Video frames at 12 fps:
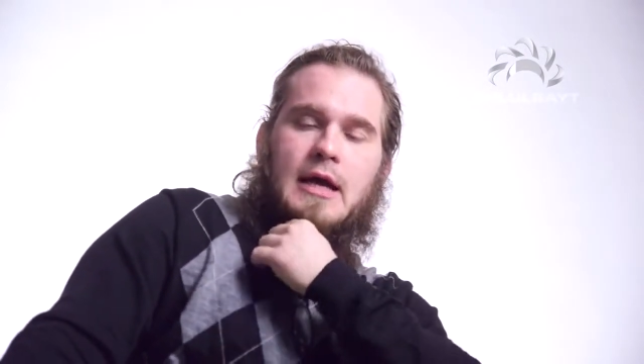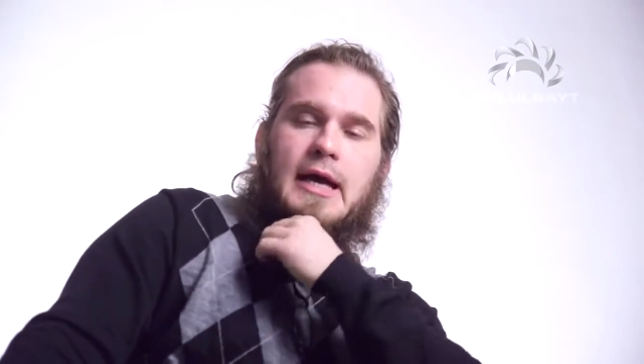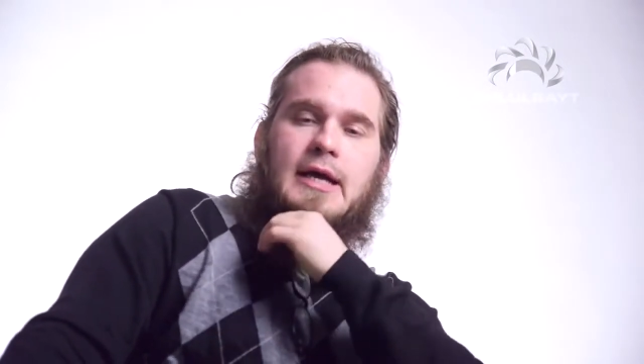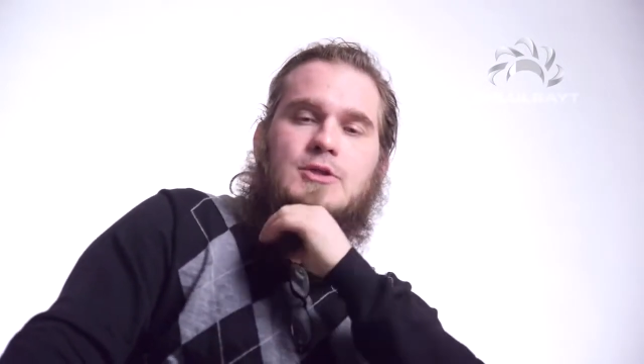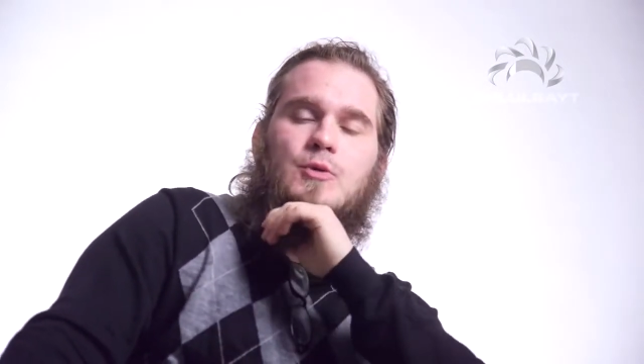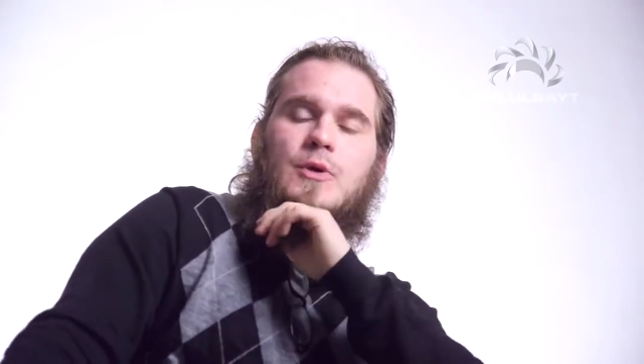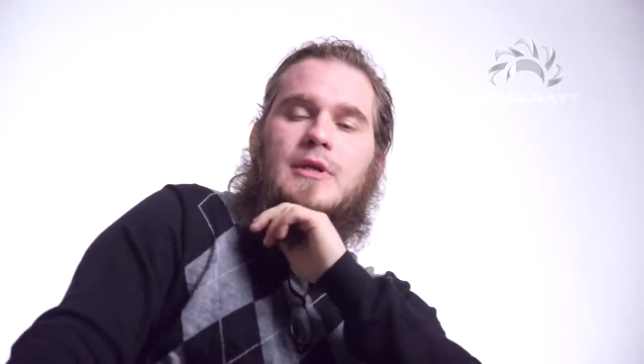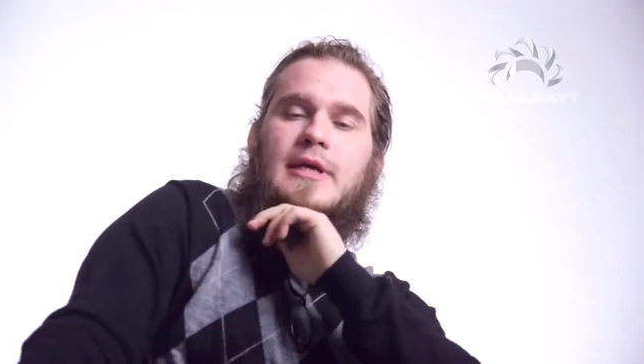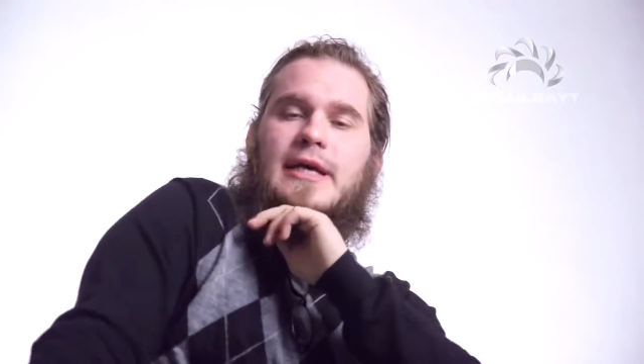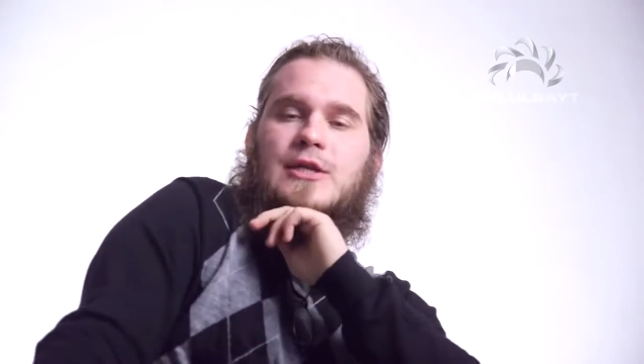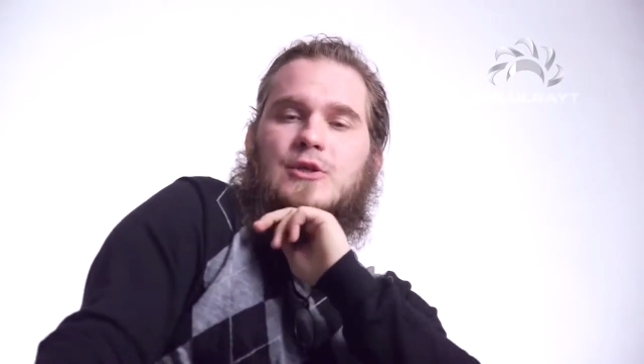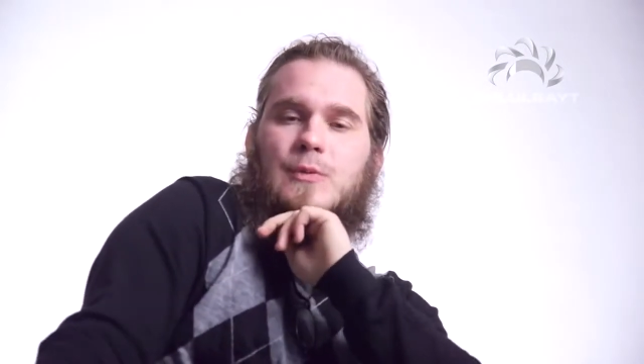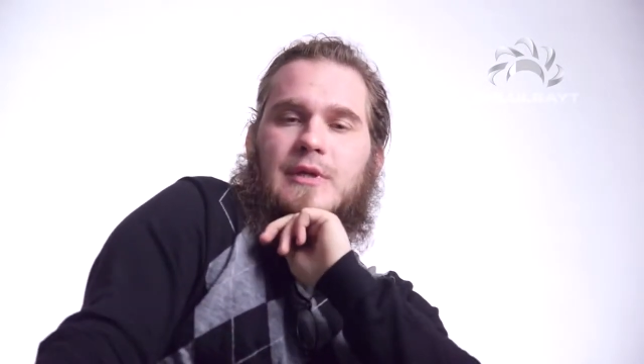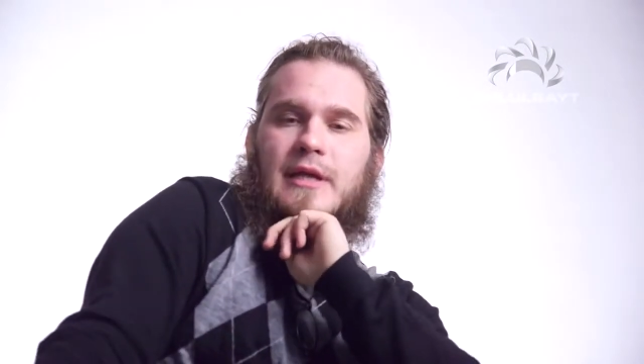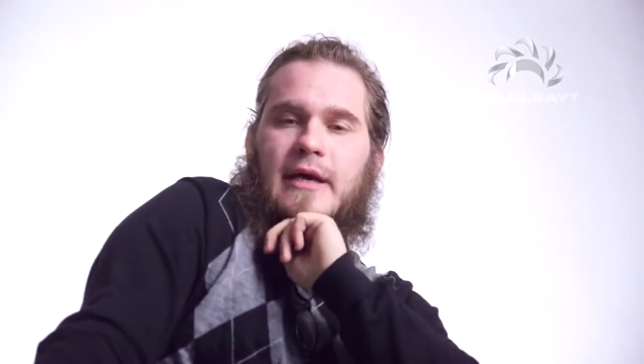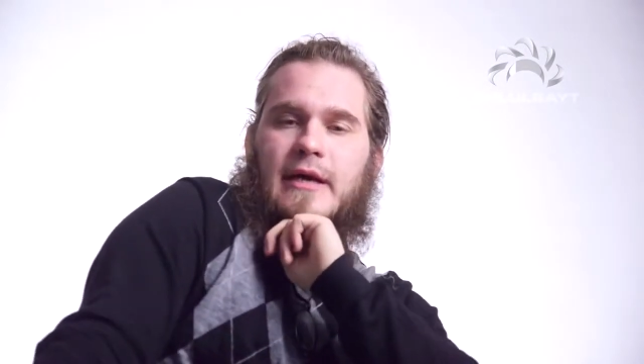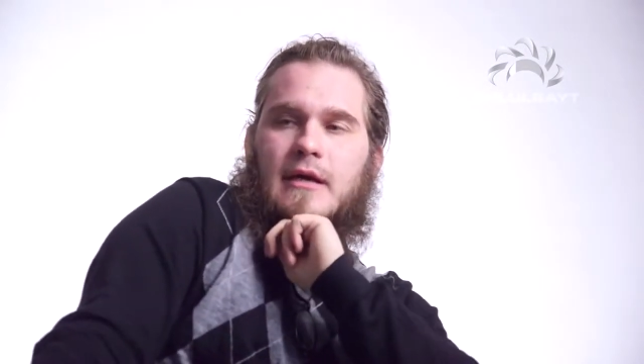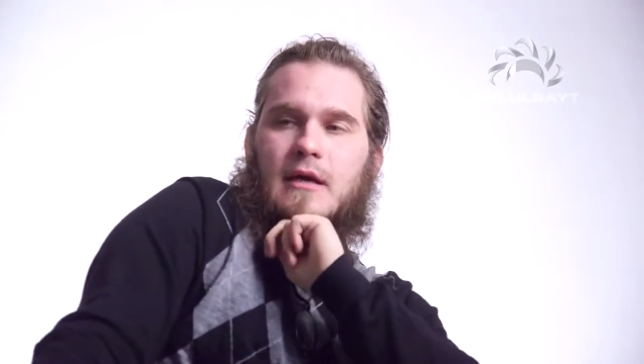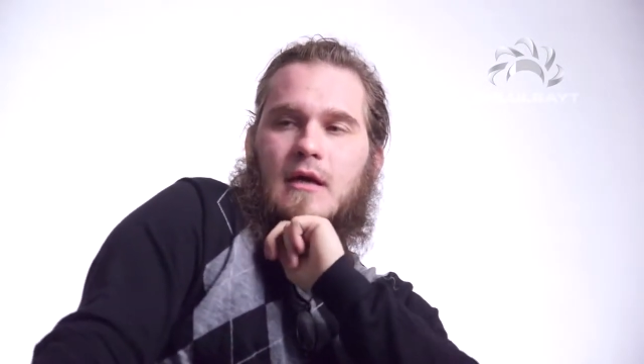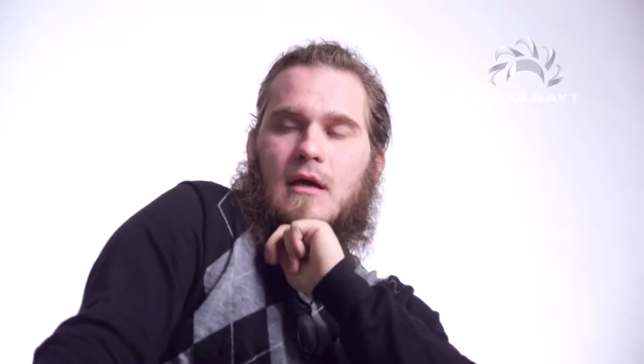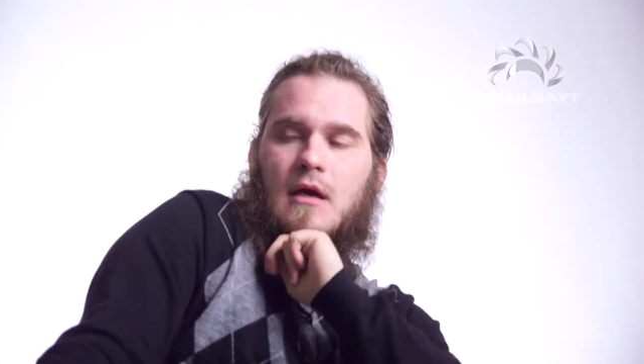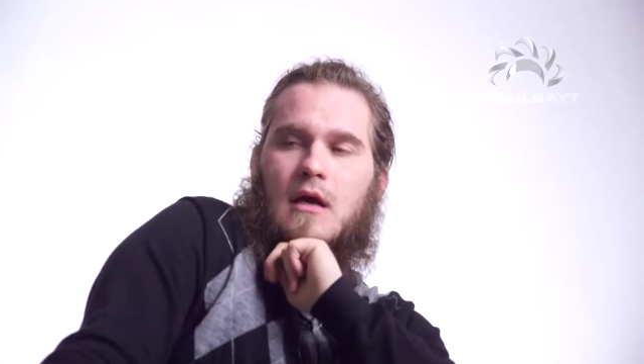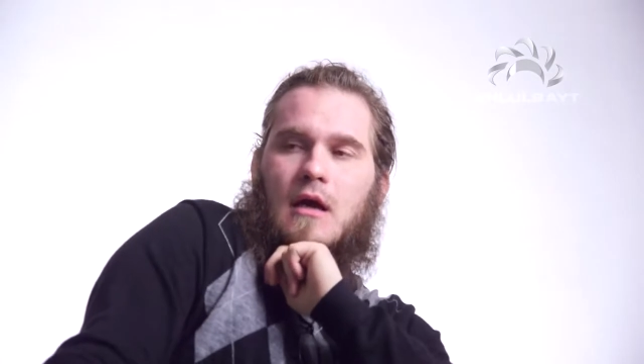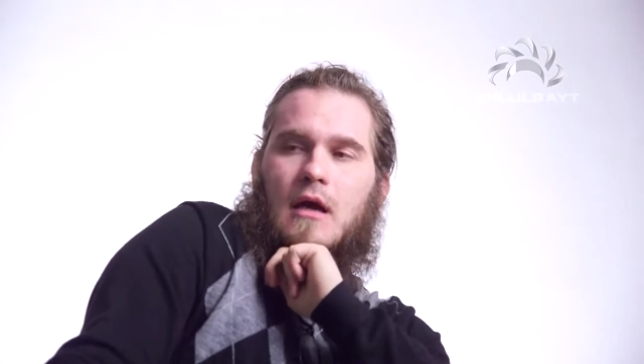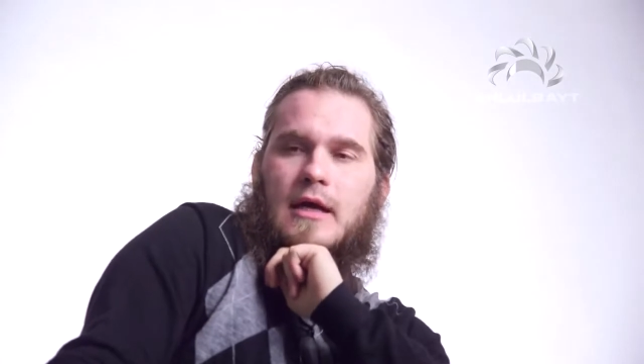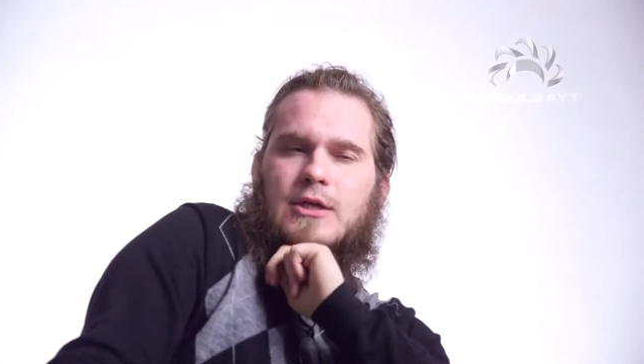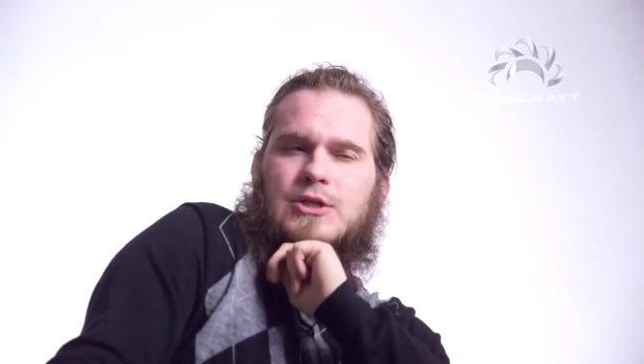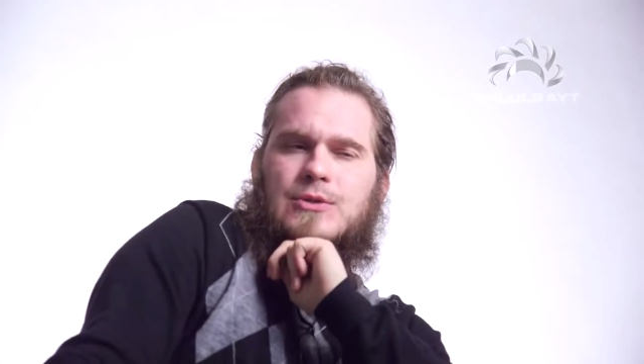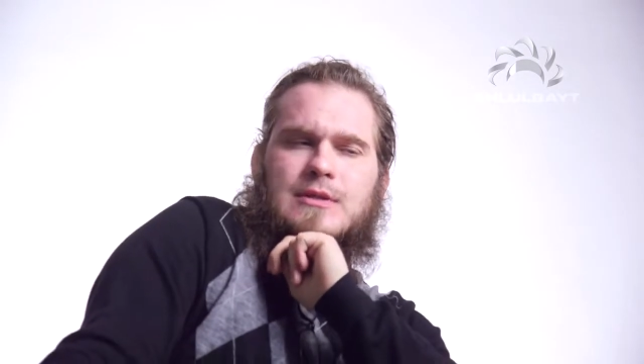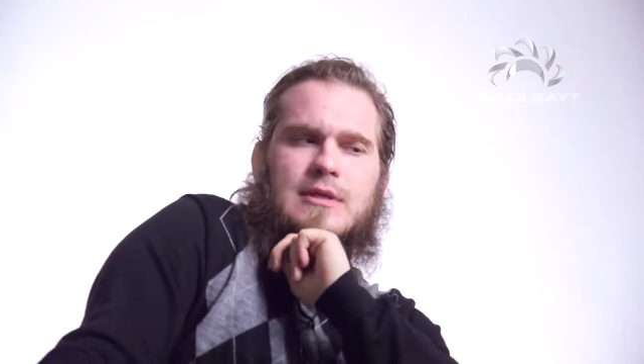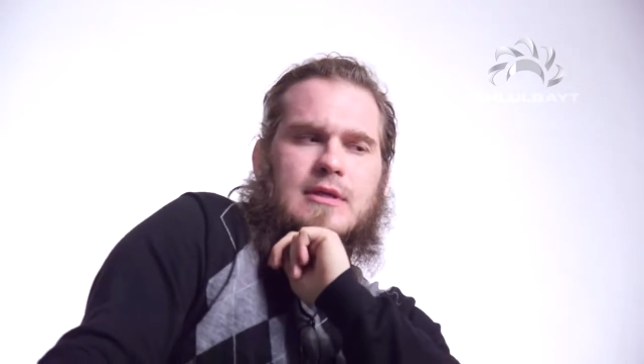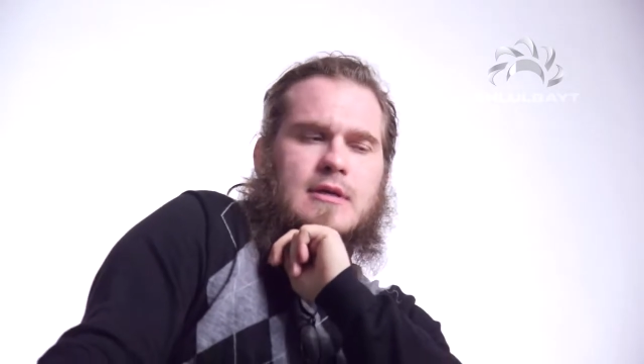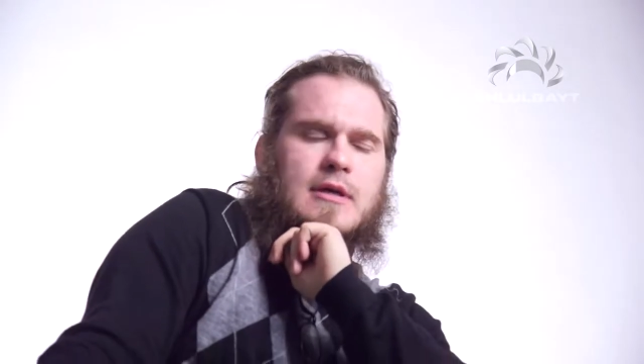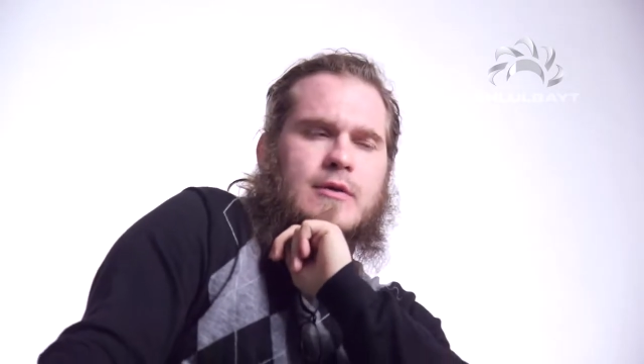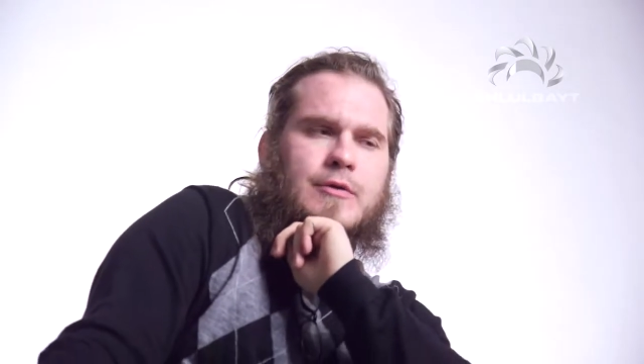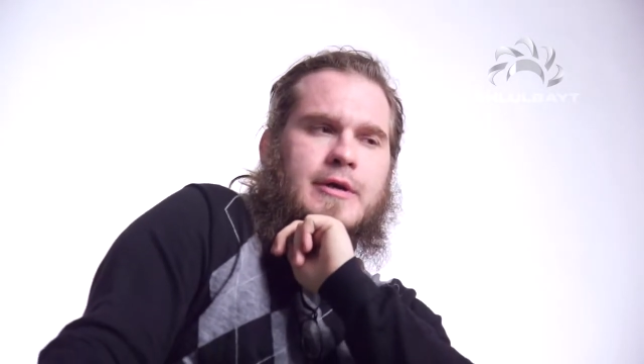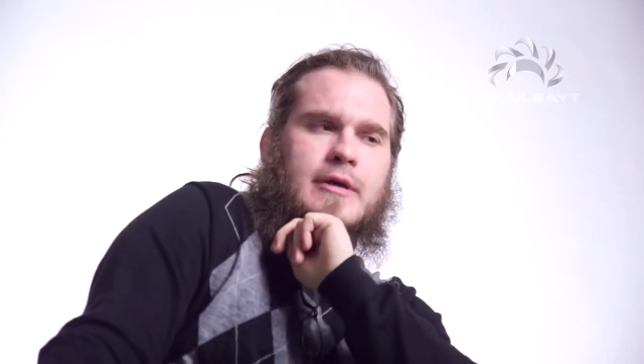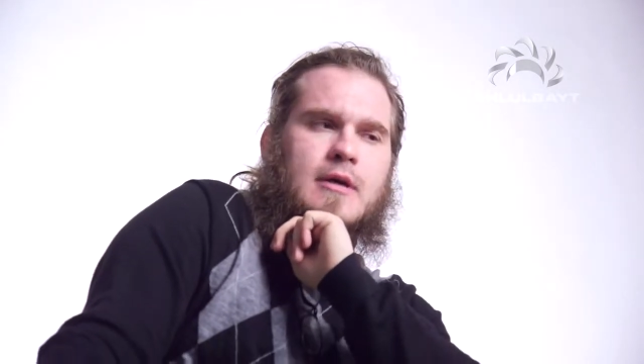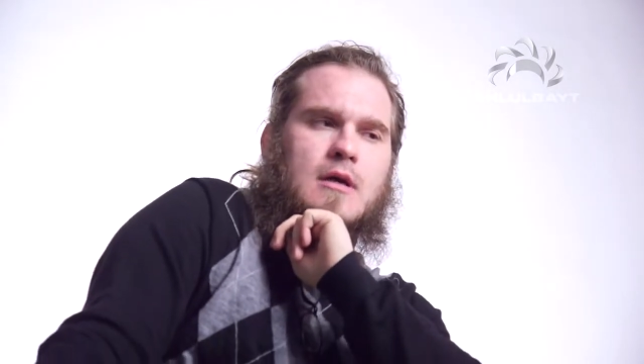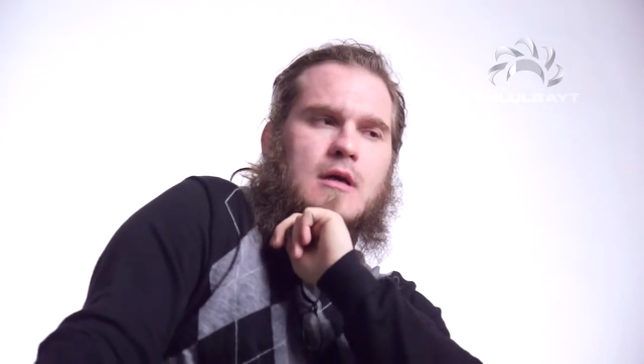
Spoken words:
And so we're in the kitchen one day, and she was like, Henry,